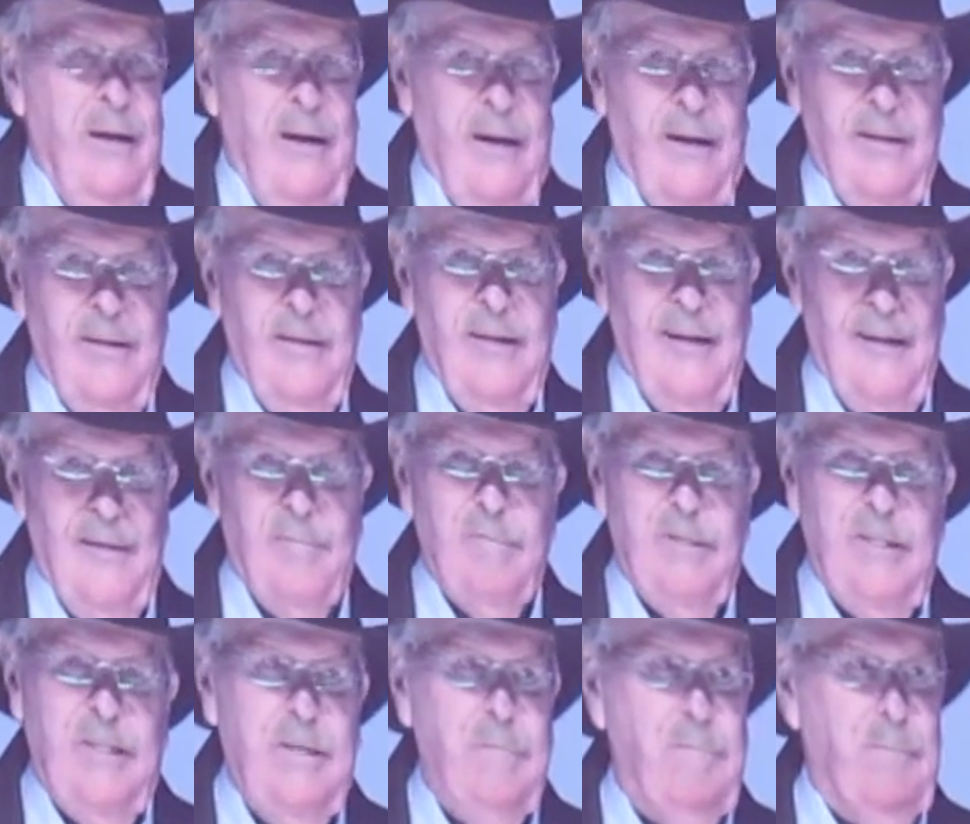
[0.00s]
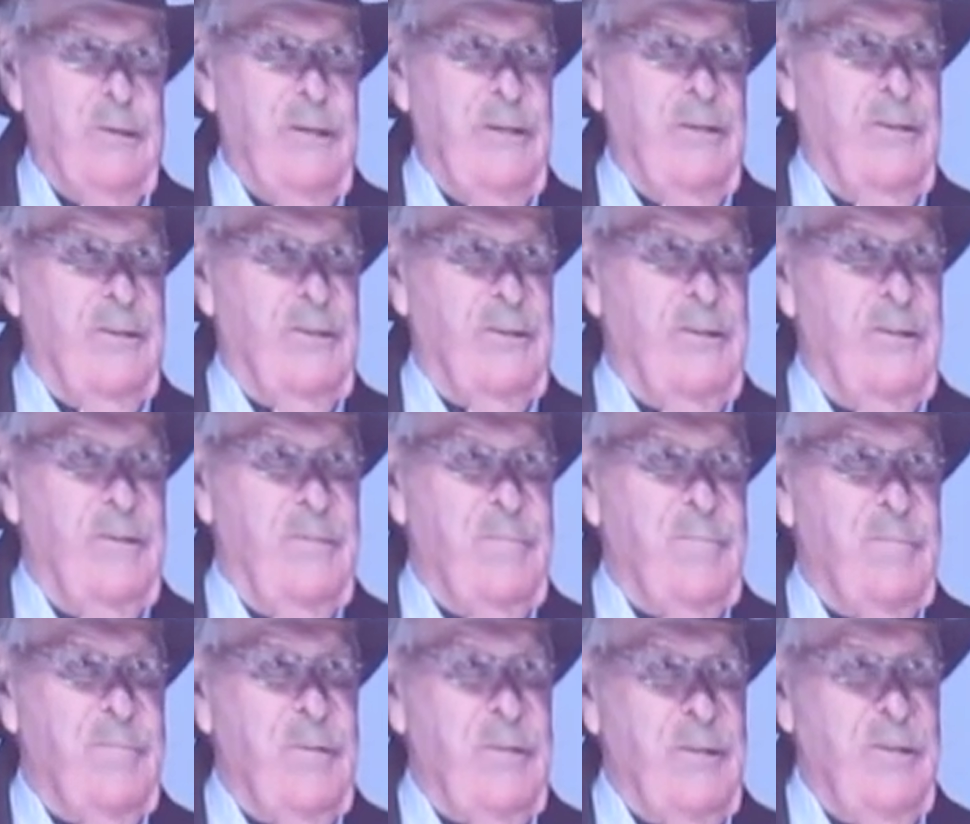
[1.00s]
I am deeply
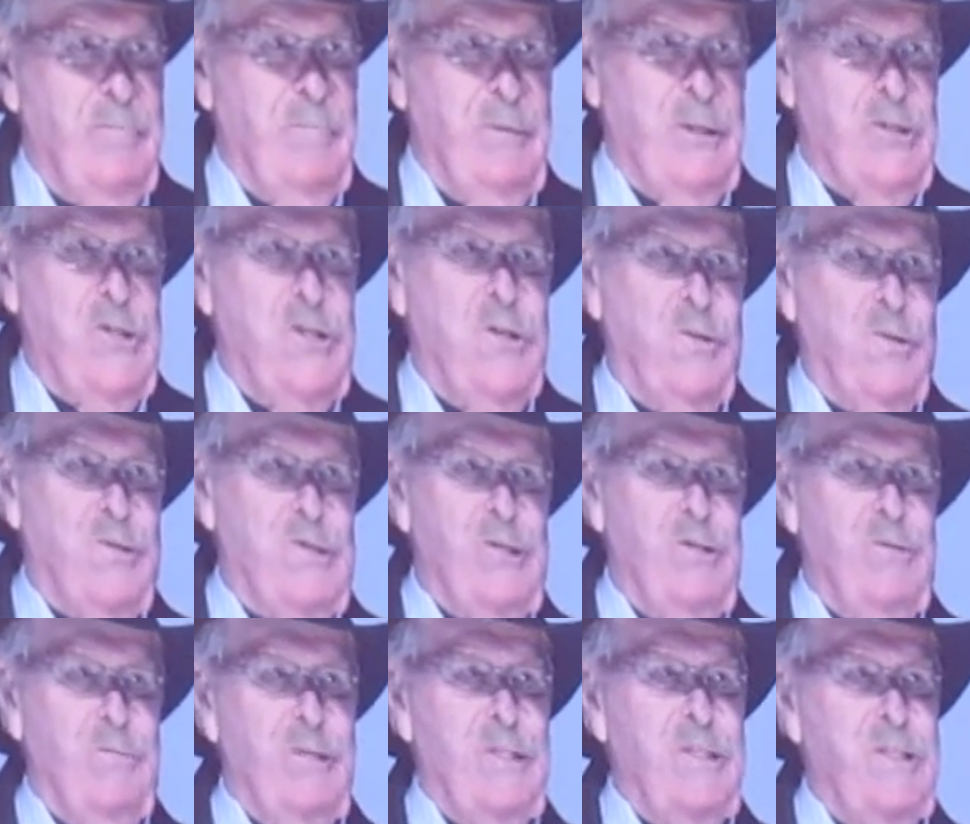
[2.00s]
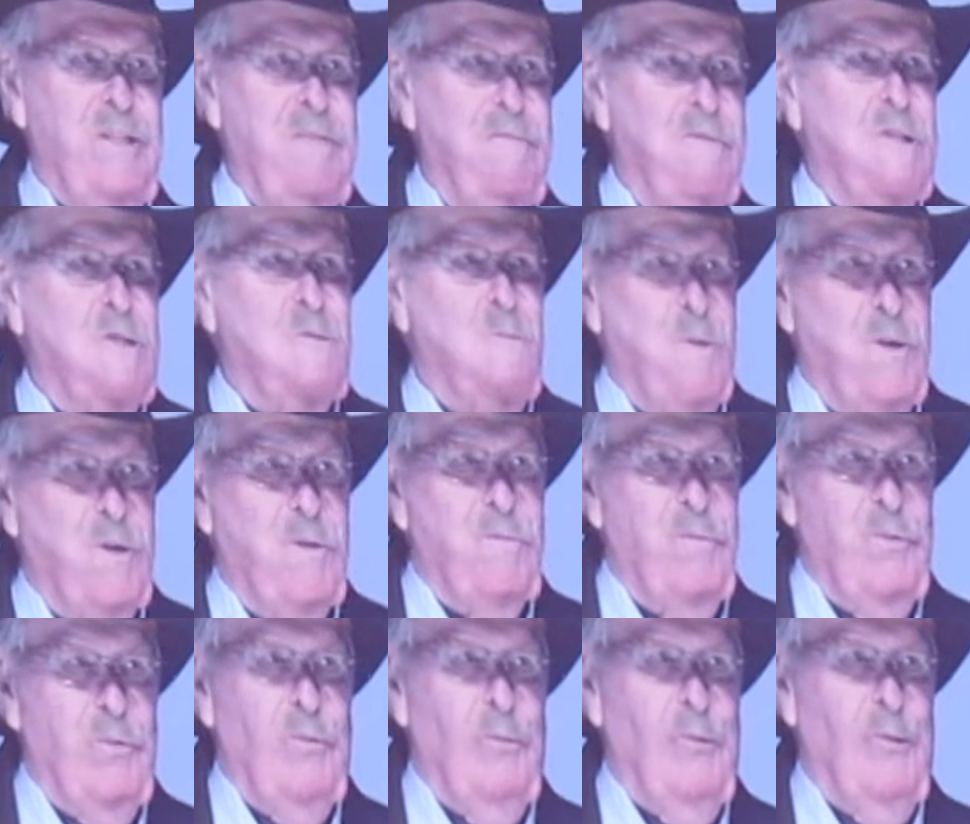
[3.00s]
honored to have been chosen to receive this
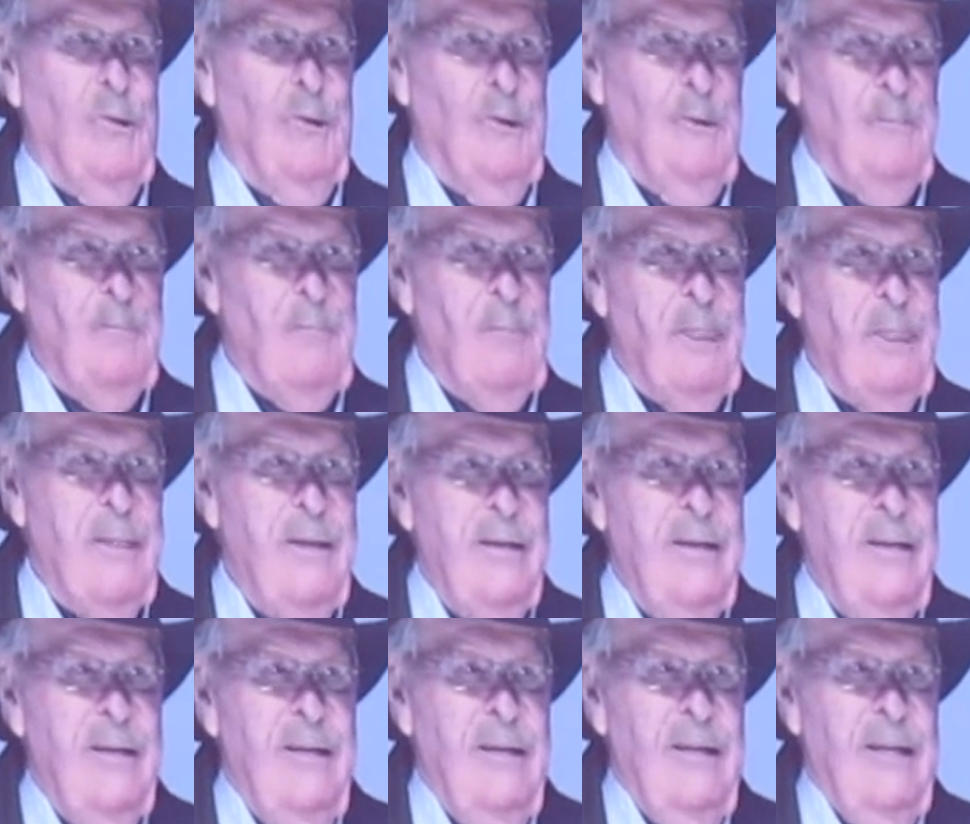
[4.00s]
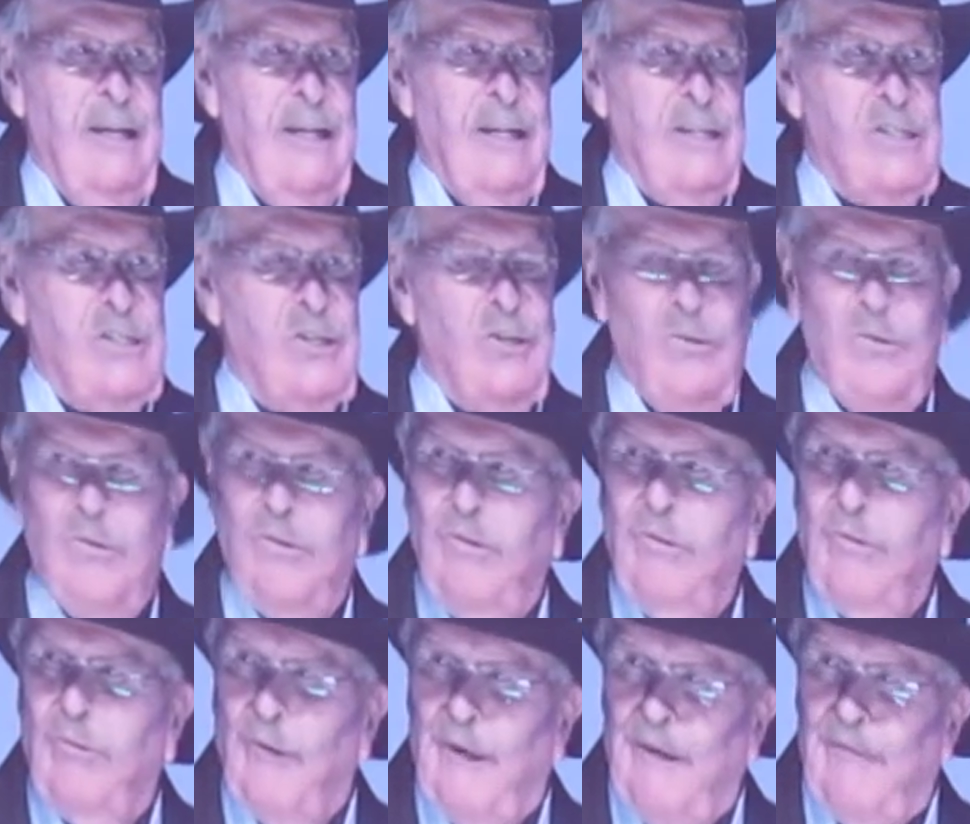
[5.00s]
wonderful award, and so
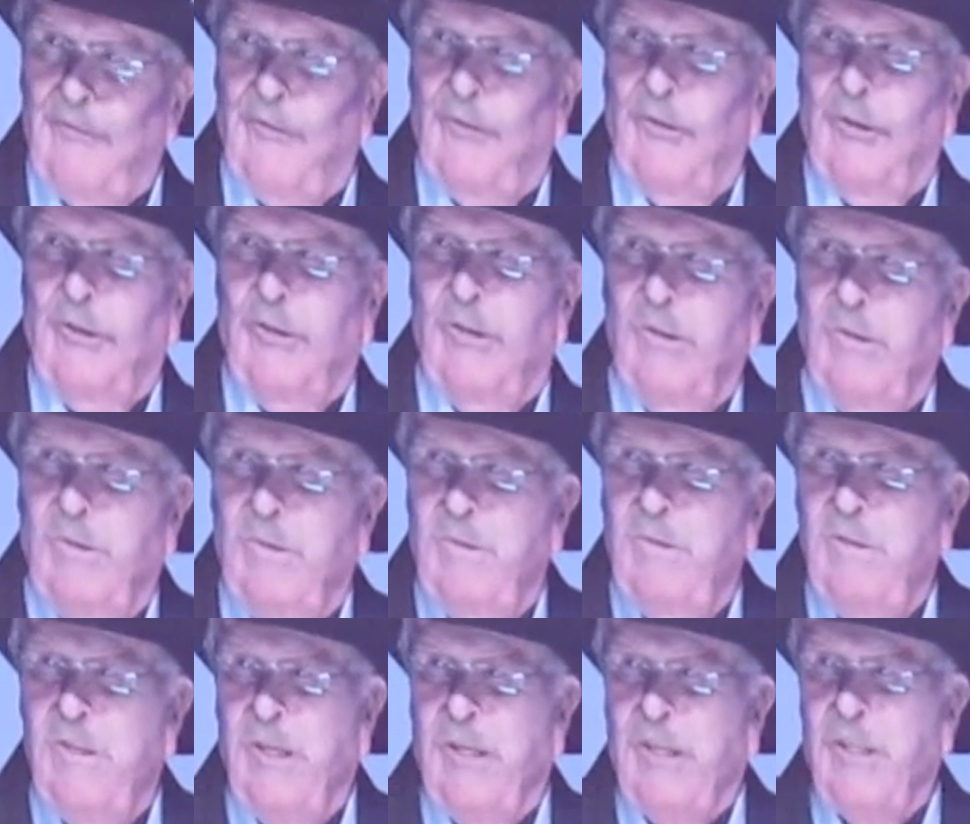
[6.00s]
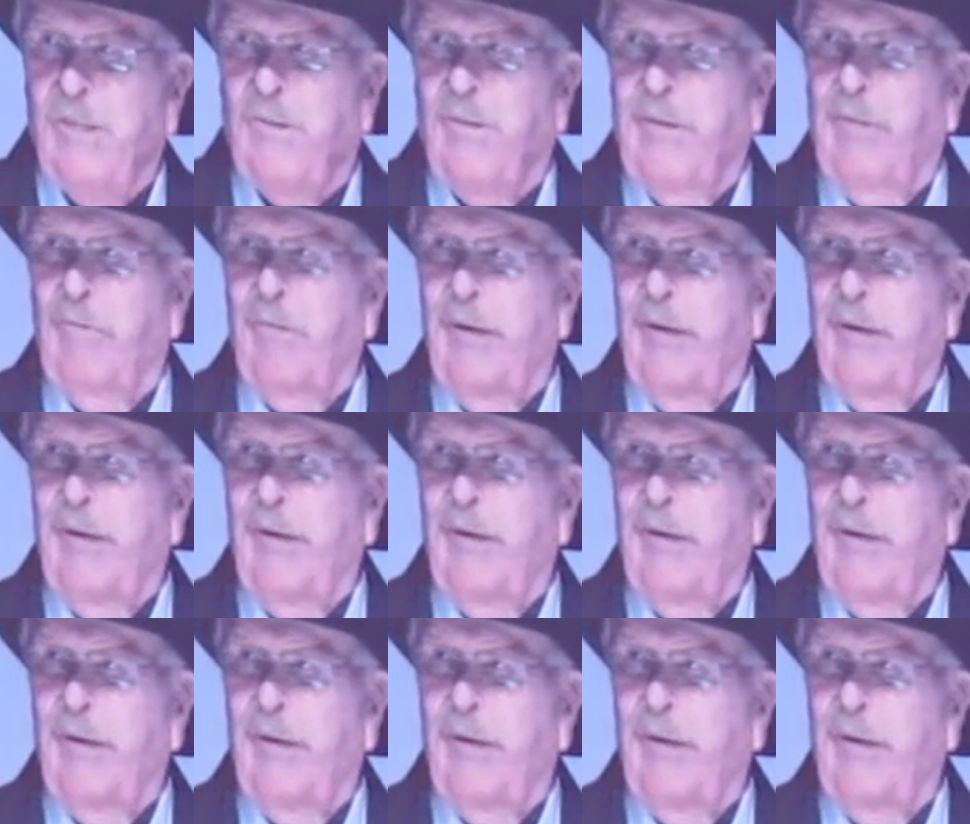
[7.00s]
grateful to Chester A.